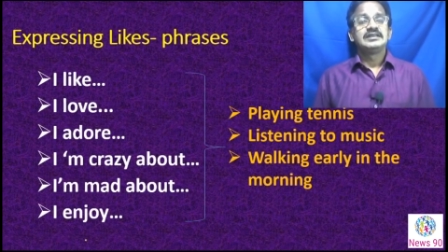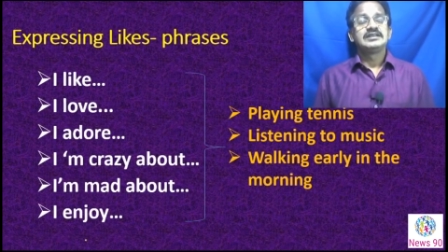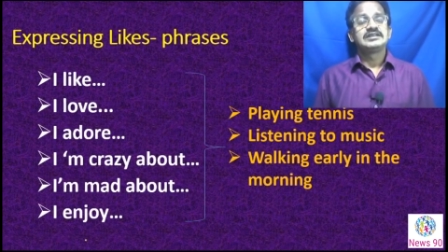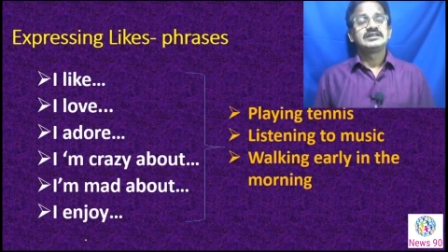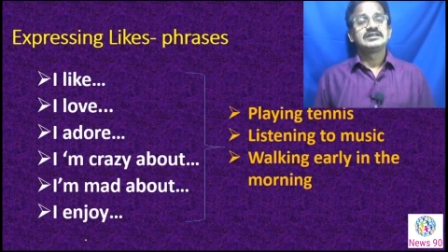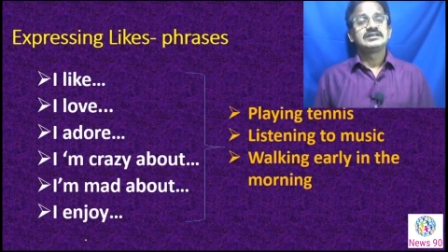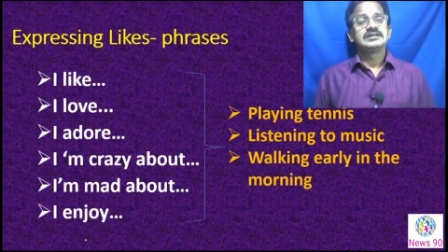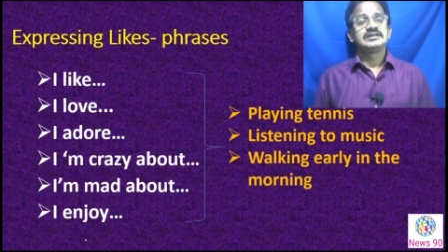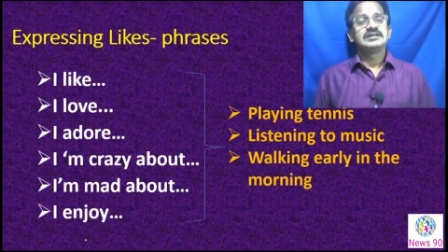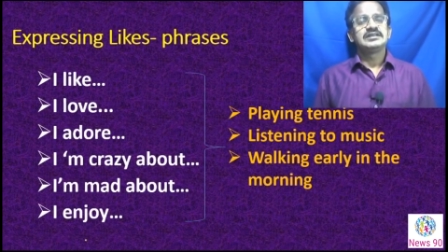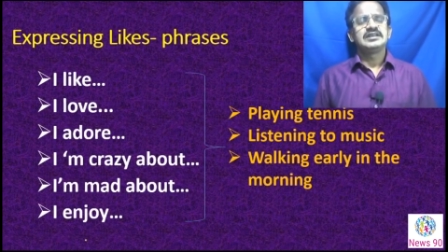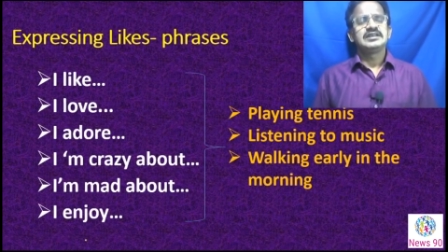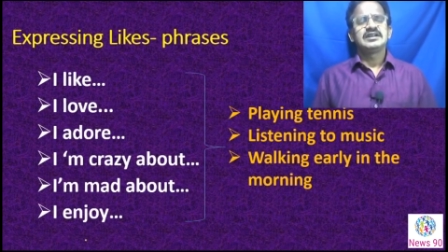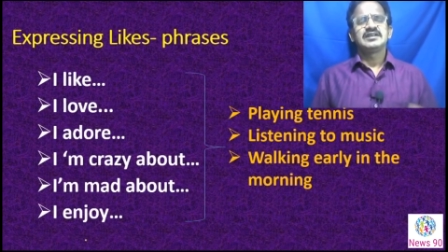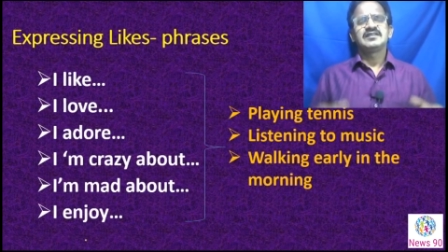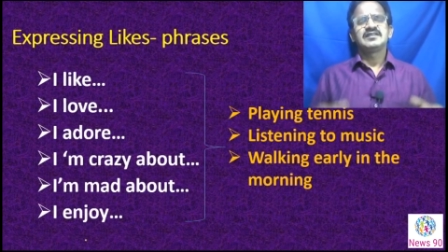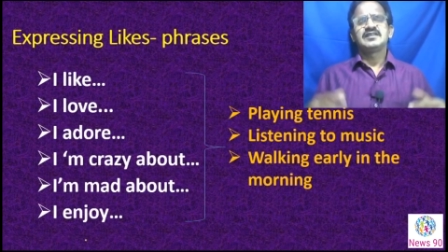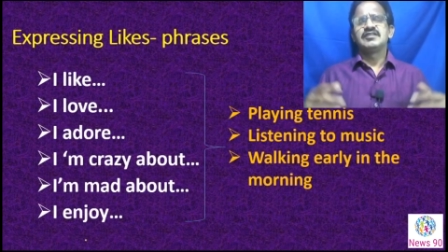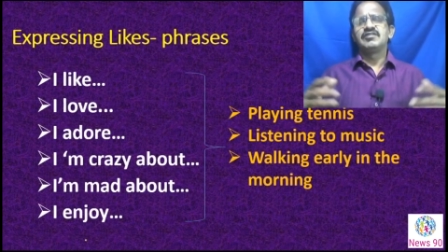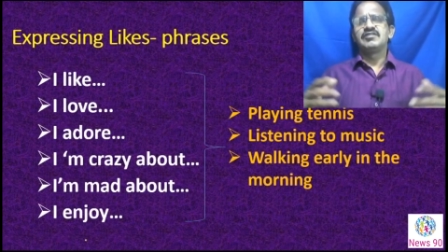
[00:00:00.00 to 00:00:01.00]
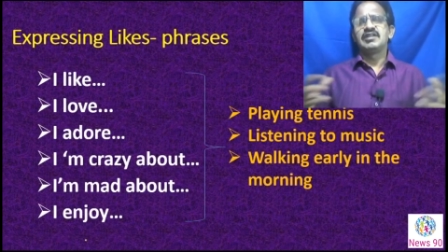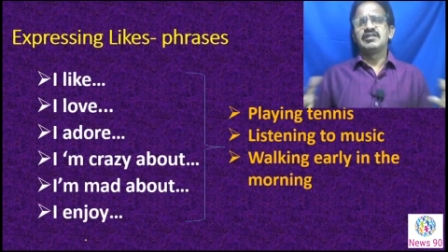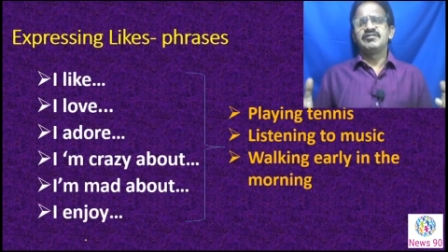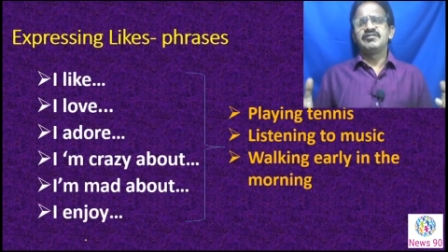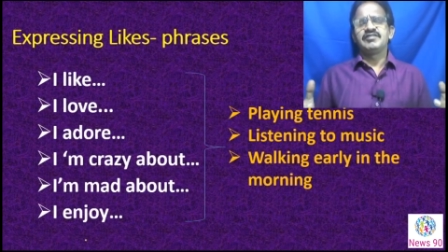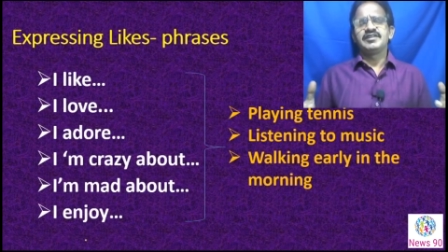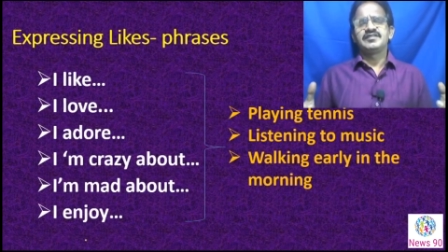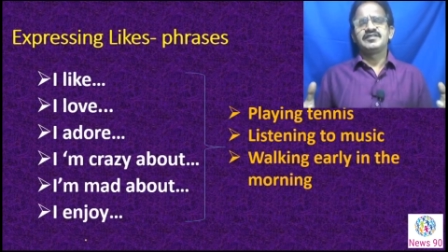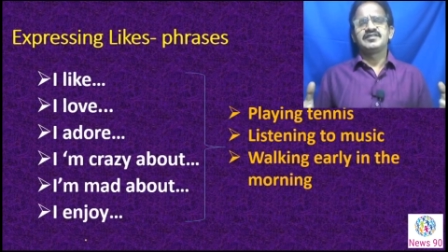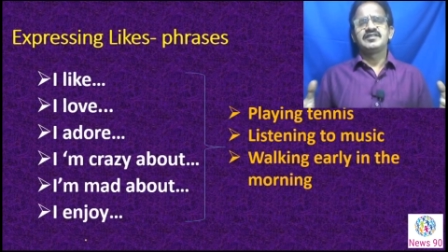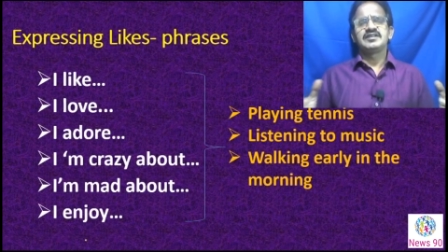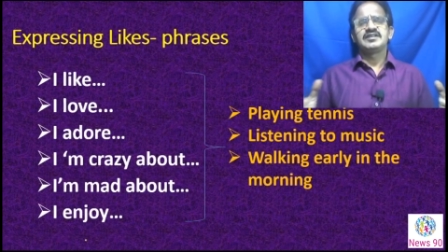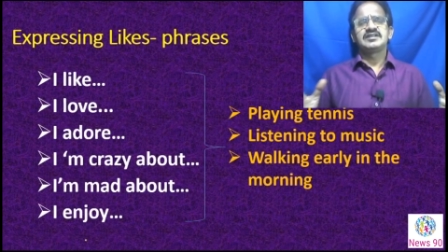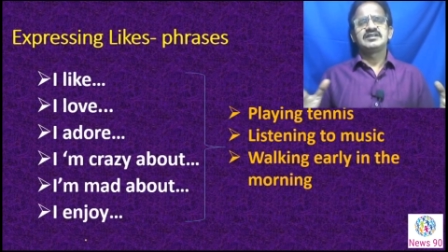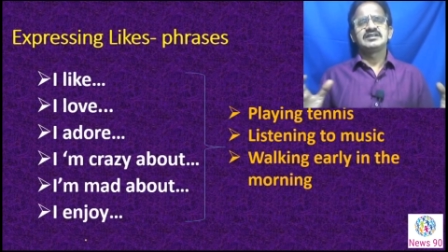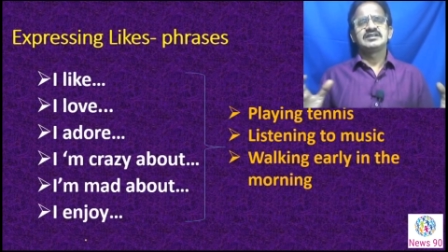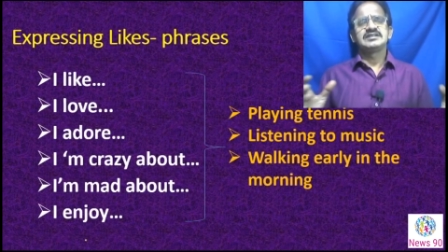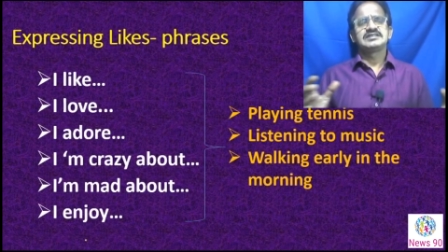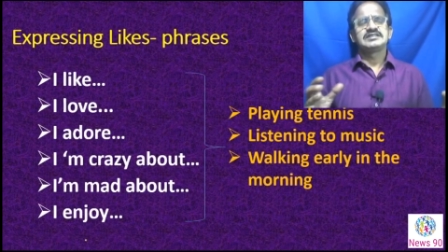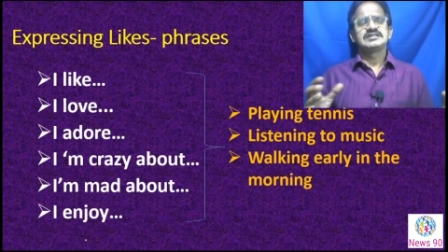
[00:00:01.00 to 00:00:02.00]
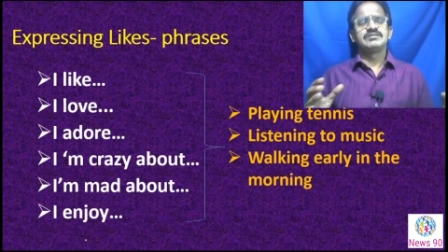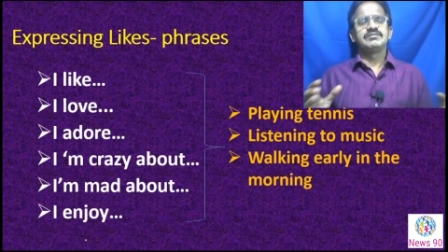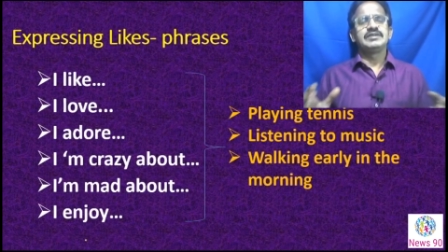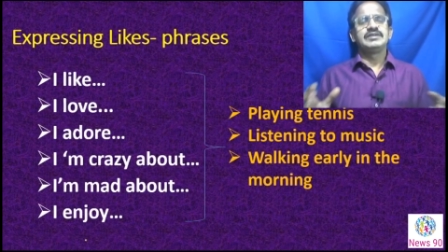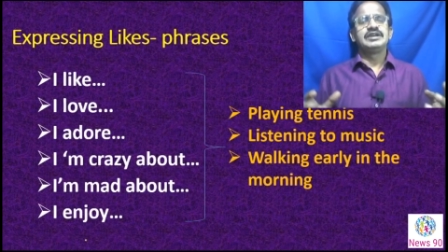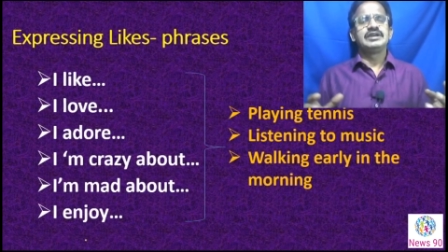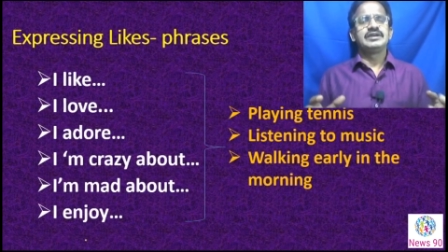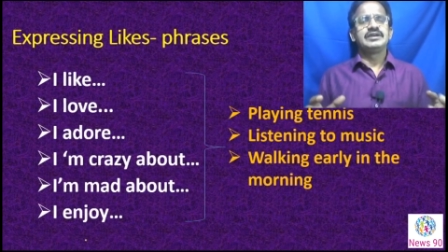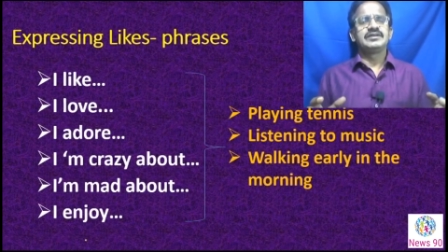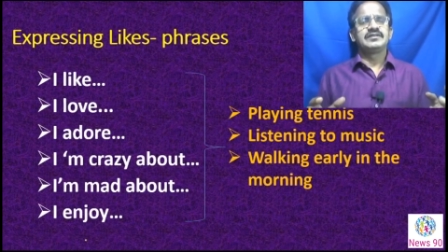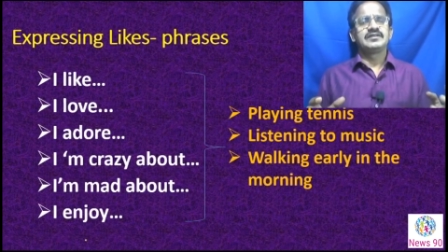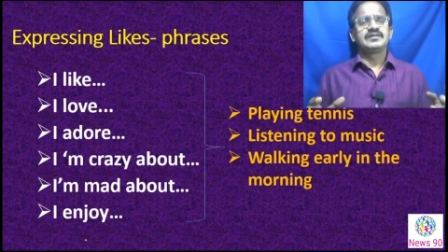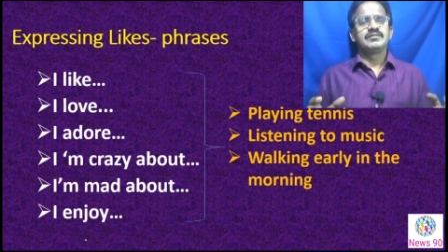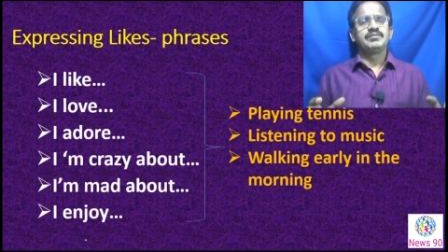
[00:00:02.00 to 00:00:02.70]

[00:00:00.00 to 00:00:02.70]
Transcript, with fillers: that uh, there are several ways that uh, some uh,